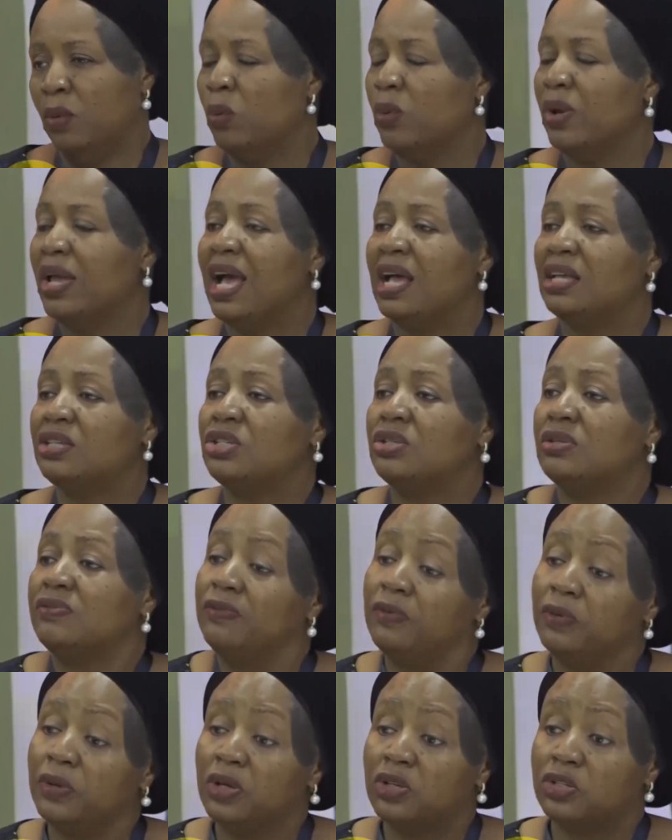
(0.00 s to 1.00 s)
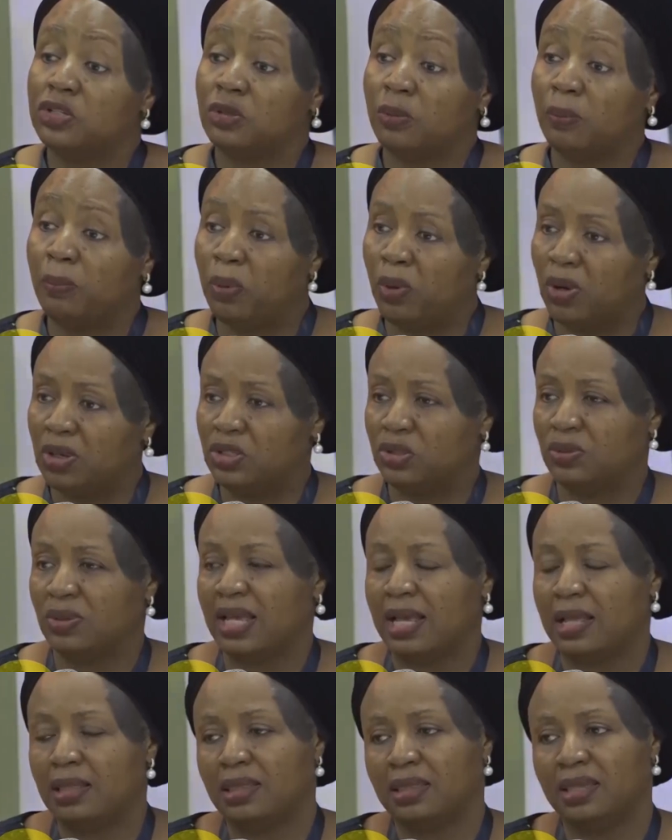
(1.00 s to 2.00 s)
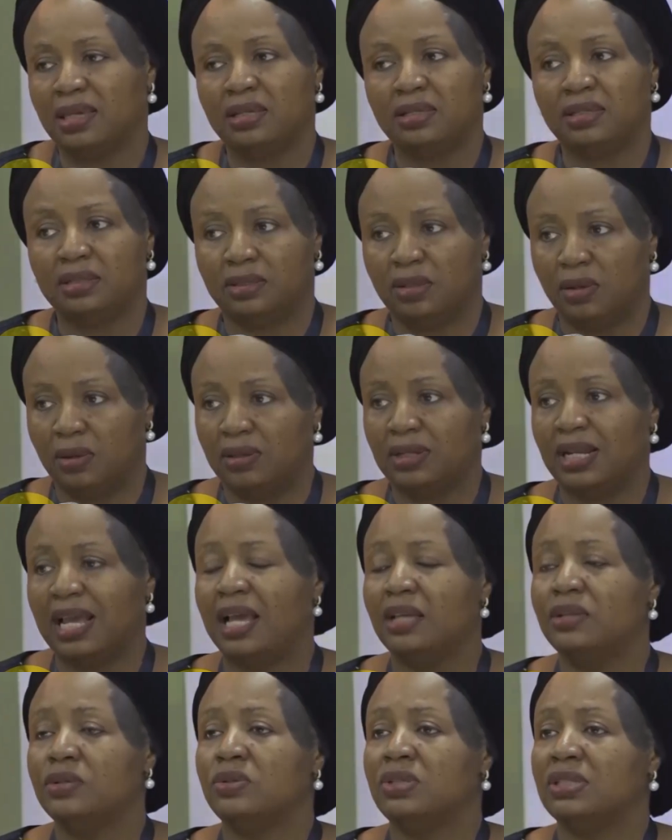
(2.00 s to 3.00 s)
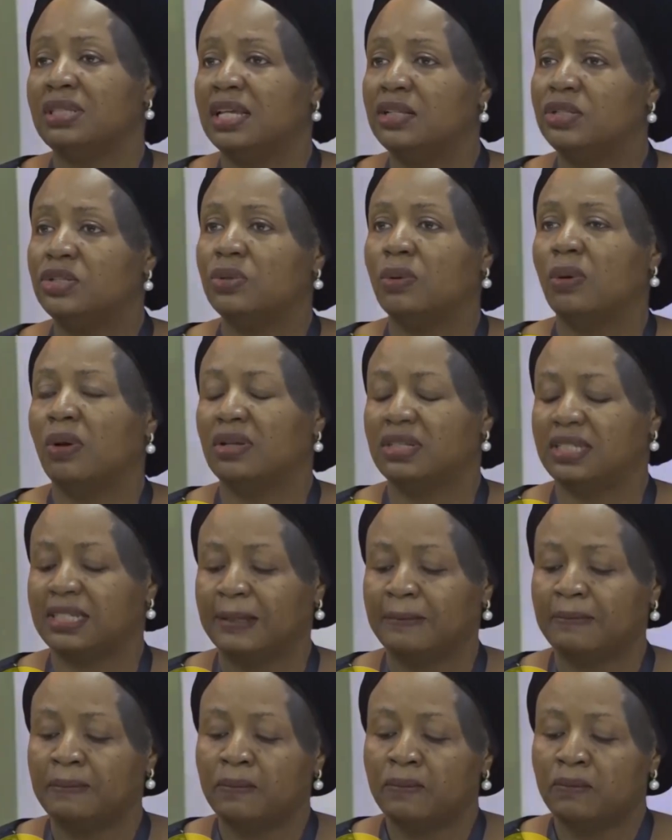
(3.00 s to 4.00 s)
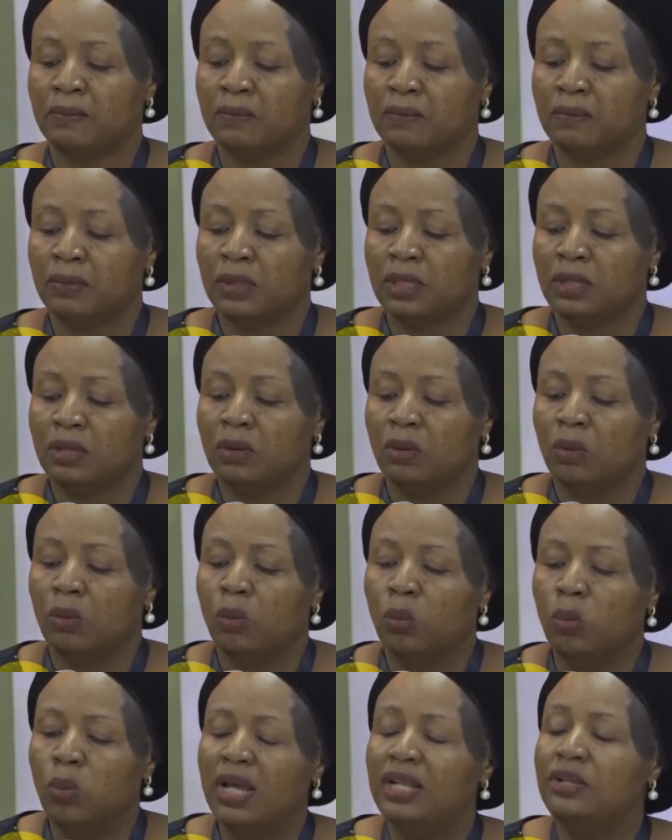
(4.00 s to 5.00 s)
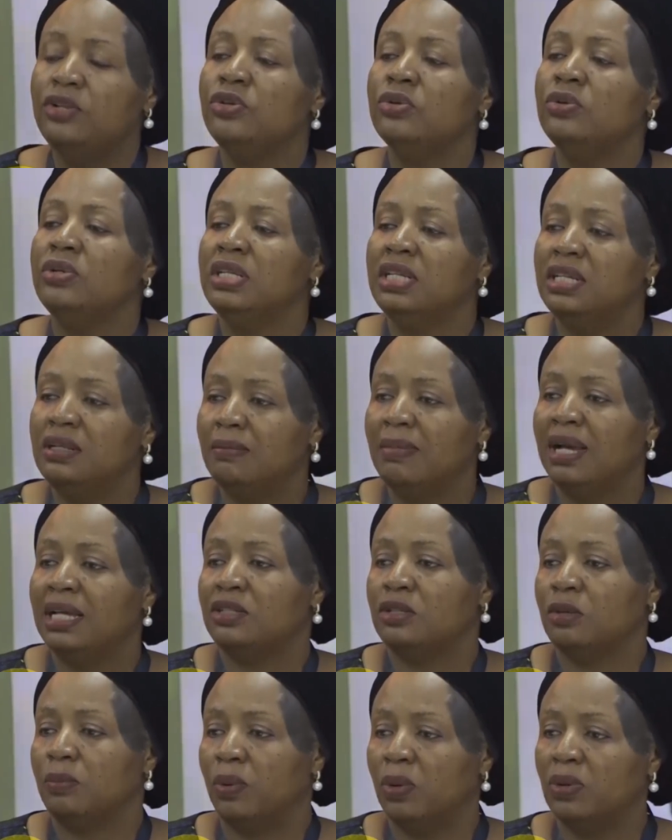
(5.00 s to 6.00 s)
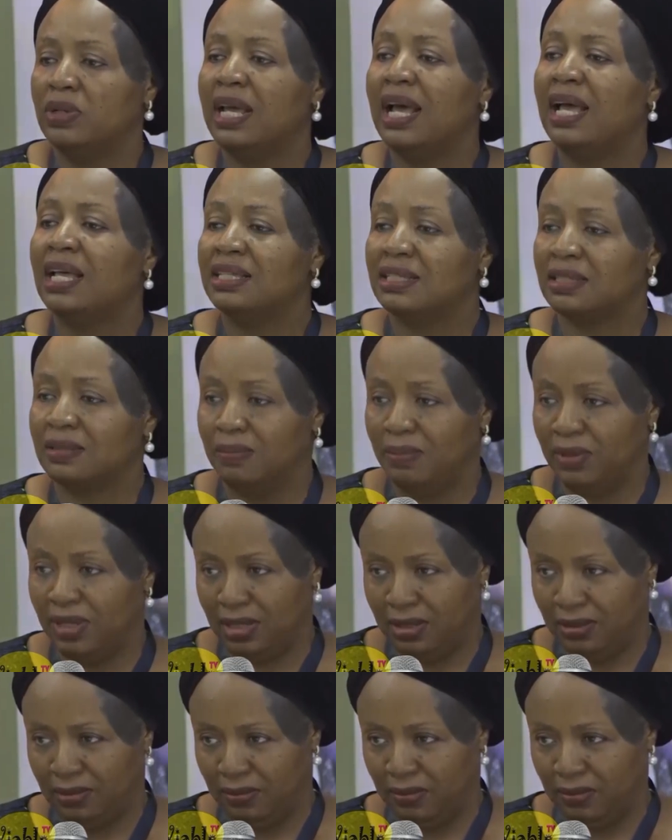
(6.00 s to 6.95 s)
We asked for your support to get things done, and you said to us, when you need my support, ask me.